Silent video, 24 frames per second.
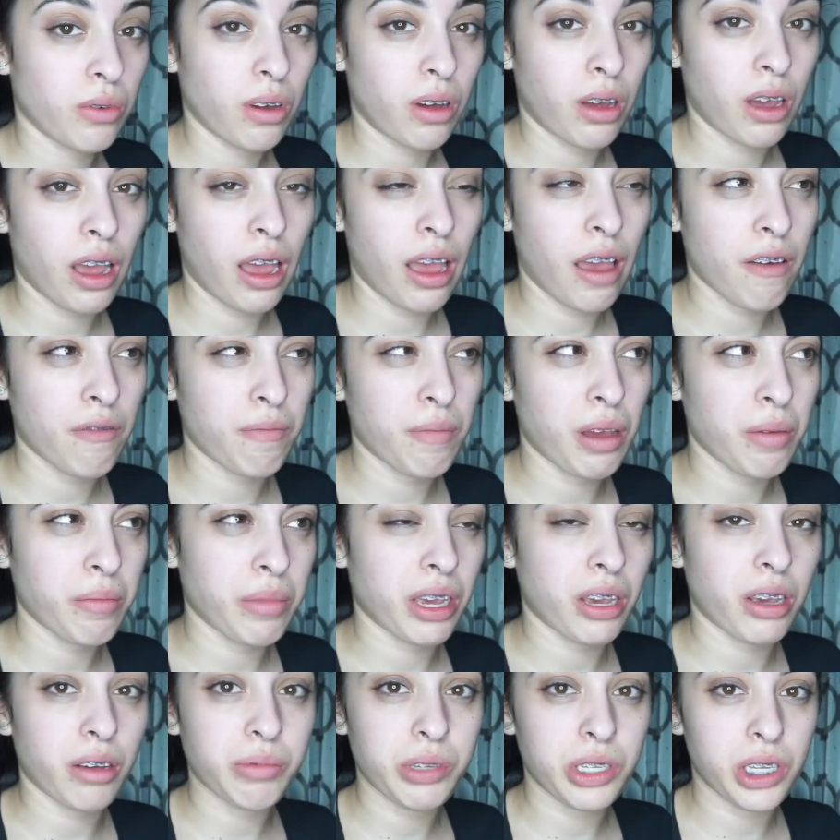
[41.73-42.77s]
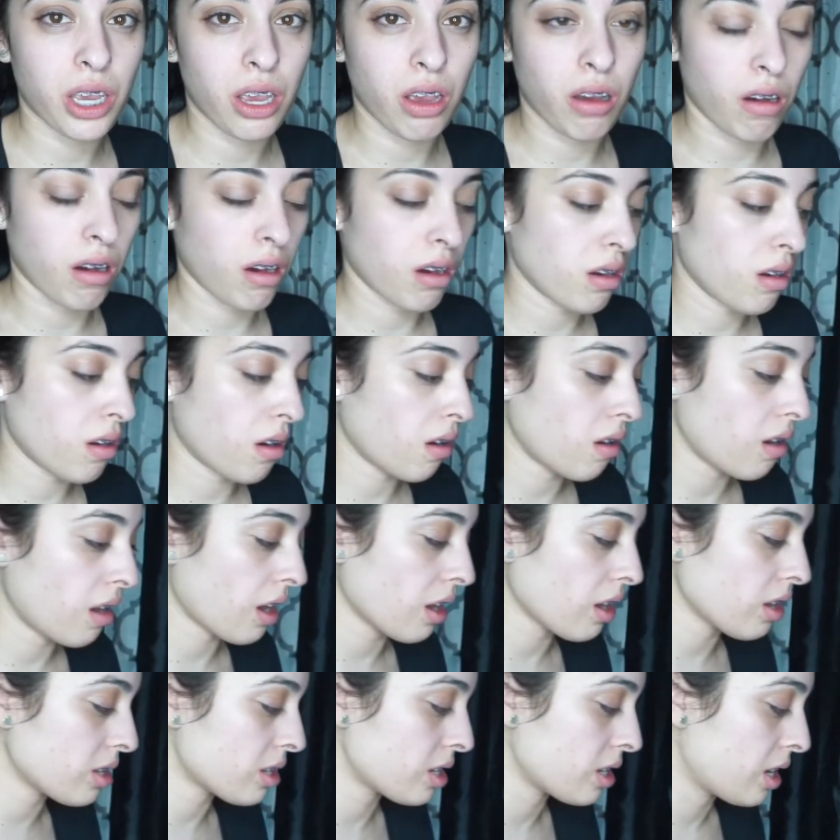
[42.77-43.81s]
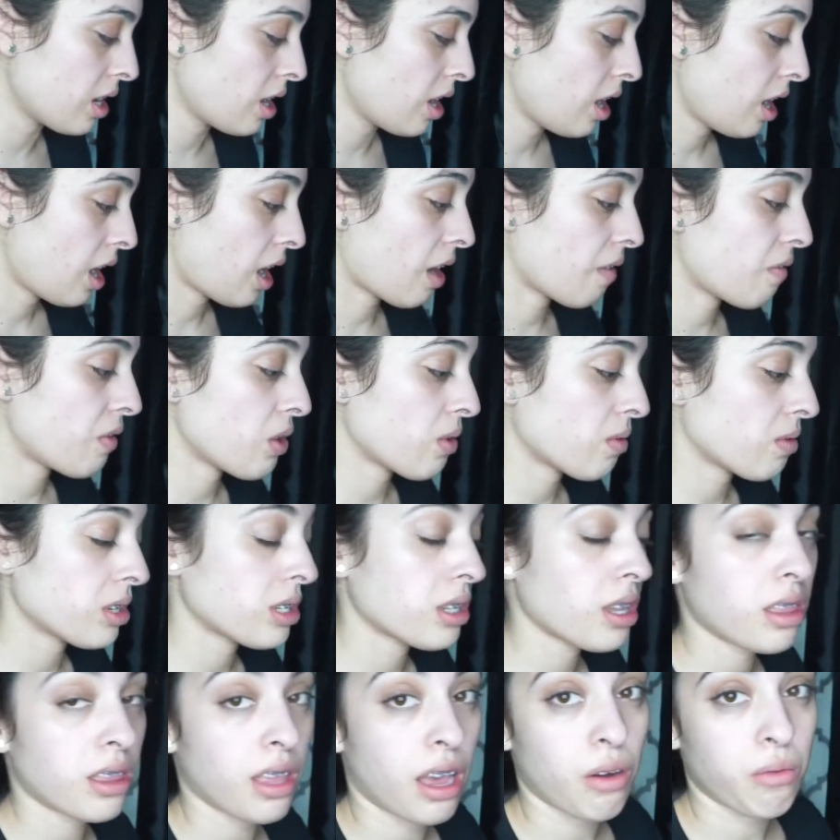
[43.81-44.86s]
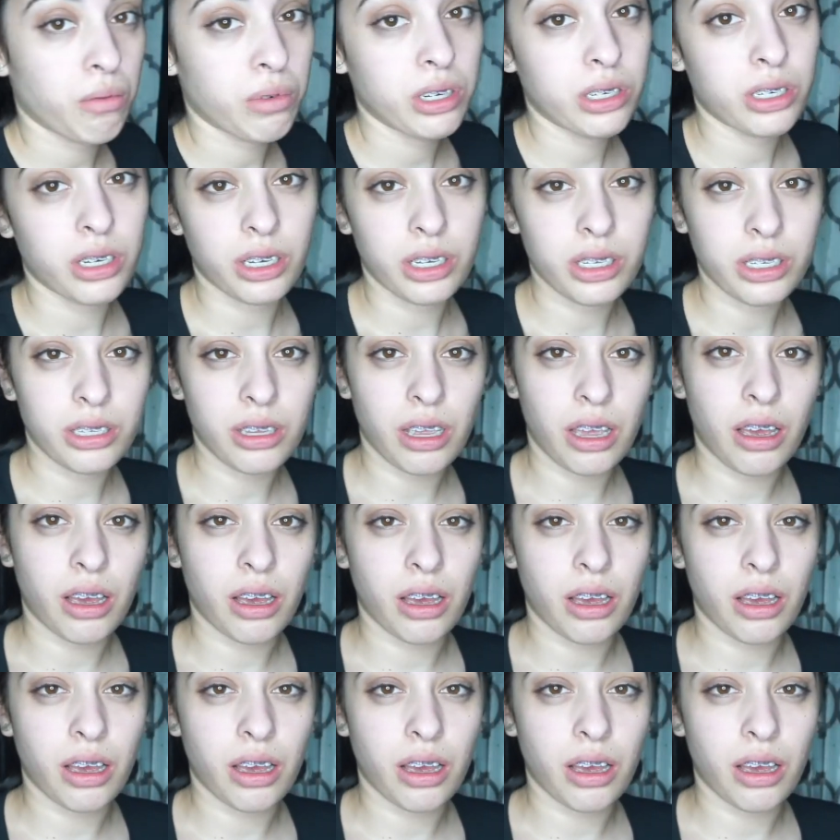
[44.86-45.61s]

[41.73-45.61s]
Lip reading: have my makeup stay on all night, I've noticed that that one does